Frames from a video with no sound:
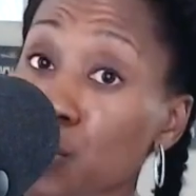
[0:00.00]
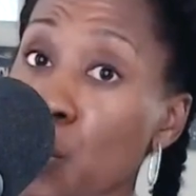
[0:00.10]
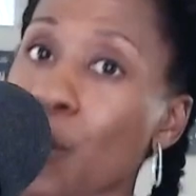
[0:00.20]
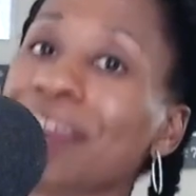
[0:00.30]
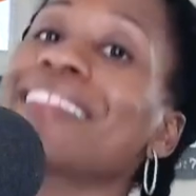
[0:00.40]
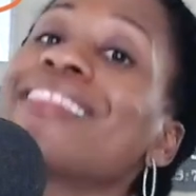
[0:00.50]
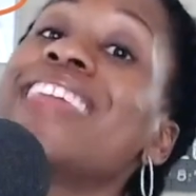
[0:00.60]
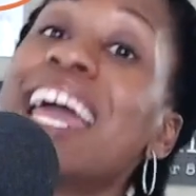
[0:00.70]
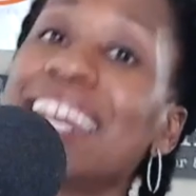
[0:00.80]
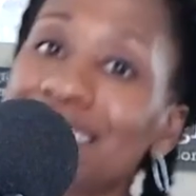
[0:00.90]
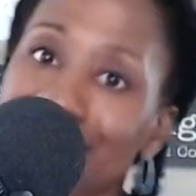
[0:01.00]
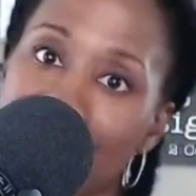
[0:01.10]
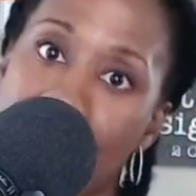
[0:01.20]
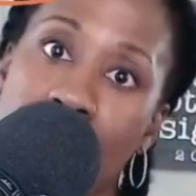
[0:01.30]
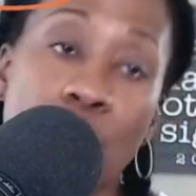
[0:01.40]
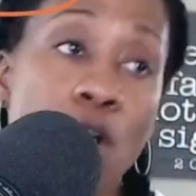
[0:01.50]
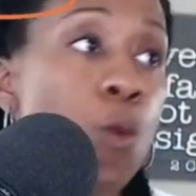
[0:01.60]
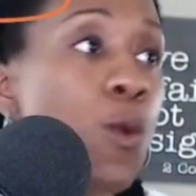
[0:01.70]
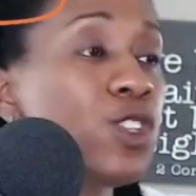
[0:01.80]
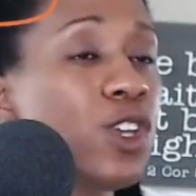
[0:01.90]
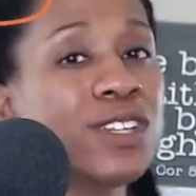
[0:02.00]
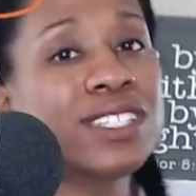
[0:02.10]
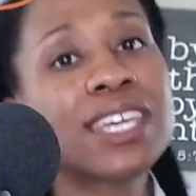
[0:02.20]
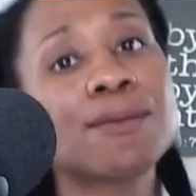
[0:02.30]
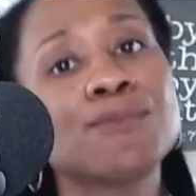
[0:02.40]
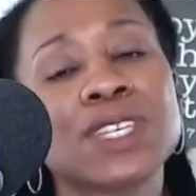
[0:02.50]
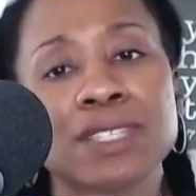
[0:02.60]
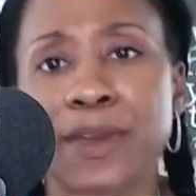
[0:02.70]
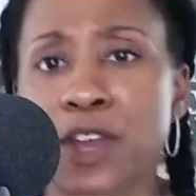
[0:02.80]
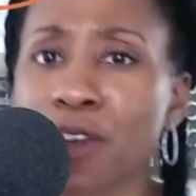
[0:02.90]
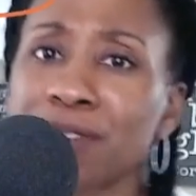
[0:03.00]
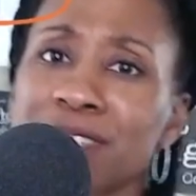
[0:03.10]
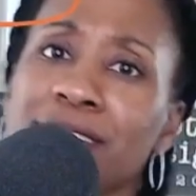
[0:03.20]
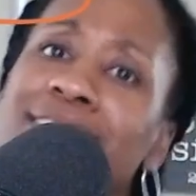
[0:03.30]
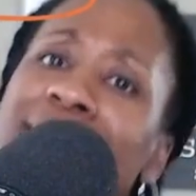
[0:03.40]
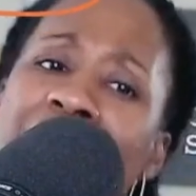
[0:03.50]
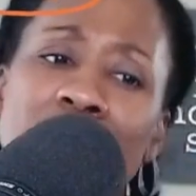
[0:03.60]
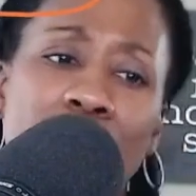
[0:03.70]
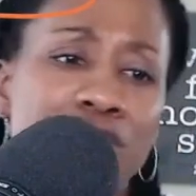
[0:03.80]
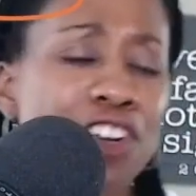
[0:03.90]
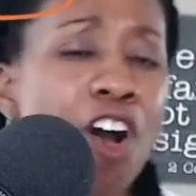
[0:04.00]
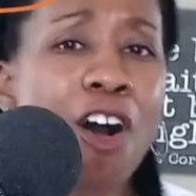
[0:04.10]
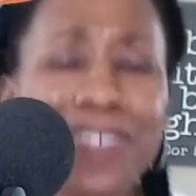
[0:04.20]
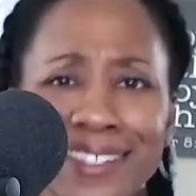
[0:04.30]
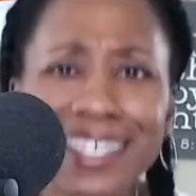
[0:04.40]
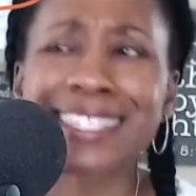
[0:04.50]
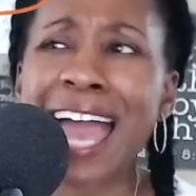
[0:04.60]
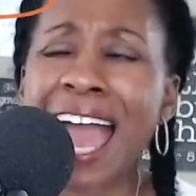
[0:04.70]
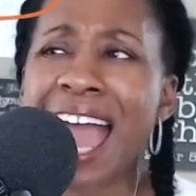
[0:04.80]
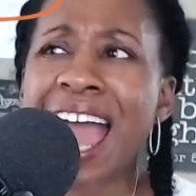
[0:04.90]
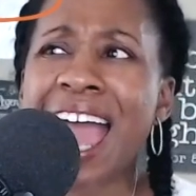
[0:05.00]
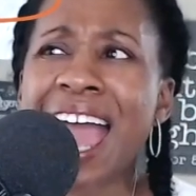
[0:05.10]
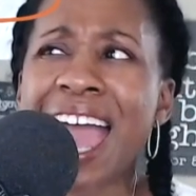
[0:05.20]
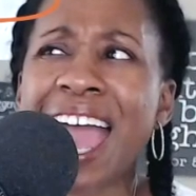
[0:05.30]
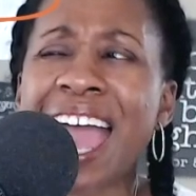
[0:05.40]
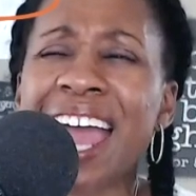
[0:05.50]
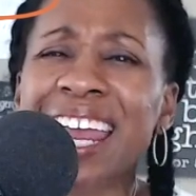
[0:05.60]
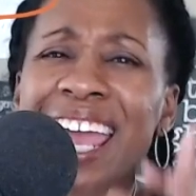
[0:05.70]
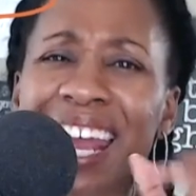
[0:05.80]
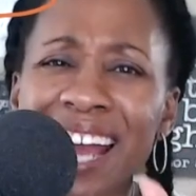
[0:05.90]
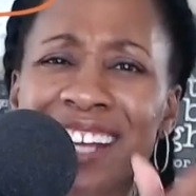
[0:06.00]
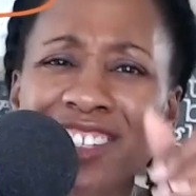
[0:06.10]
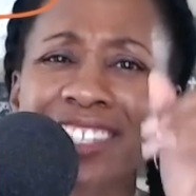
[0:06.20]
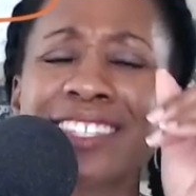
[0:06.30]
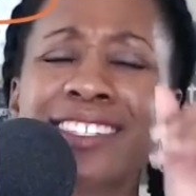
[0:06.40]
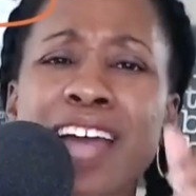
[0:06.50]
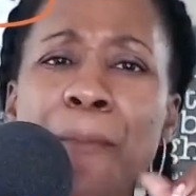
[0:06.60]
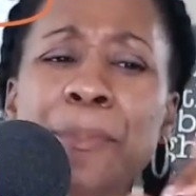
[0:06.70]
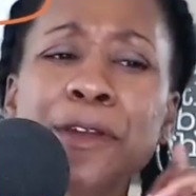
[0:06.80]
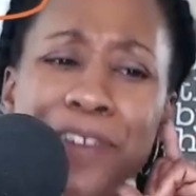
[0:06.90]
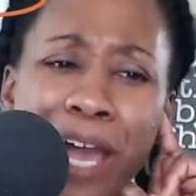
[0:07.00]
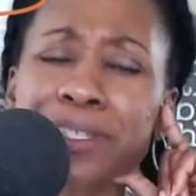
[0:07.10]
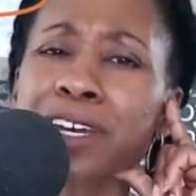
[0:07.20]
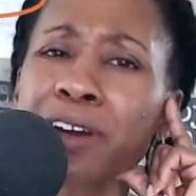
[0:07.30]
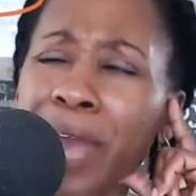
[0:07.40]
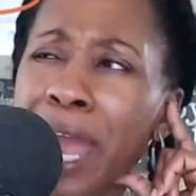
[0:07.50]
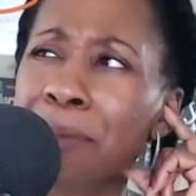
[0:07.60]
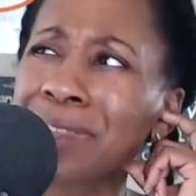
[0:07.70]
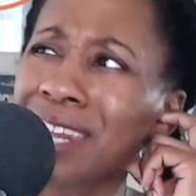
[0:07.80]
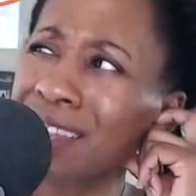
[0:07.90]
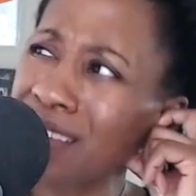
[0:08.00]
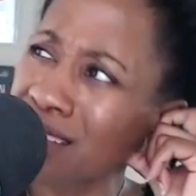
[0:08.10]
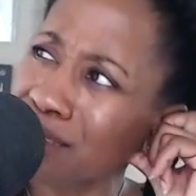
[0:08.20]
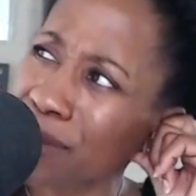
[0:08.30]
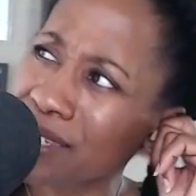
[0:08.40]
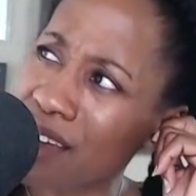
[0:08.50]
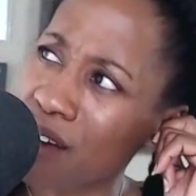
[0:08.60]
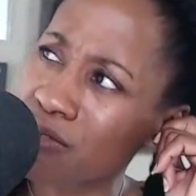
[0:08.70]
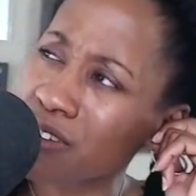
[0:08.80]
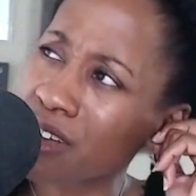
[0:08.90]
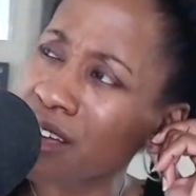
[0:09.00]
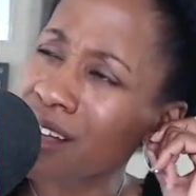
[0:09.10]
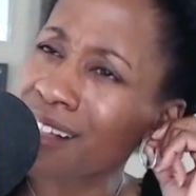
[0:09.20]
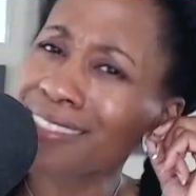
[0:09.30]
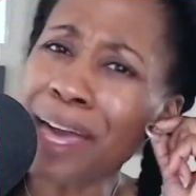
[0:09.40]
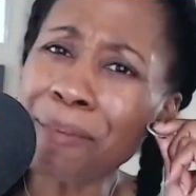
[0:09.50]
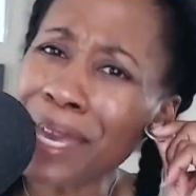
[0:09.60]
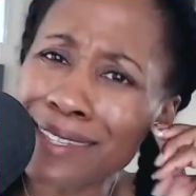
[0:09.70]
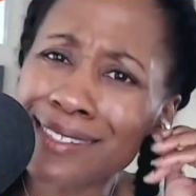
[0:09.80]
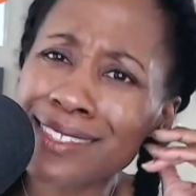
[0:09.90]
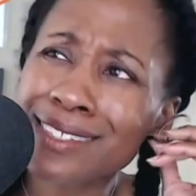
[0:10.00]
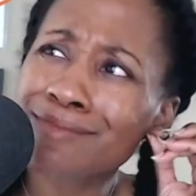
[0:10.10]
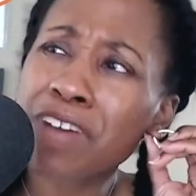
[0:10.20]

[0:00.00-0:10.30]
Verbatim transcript: this point, then it's time. Once you have a team this big, or you have sales that large, and all these things, and can I just stop you? For, I was like, okay. But then I thought to myself, that makes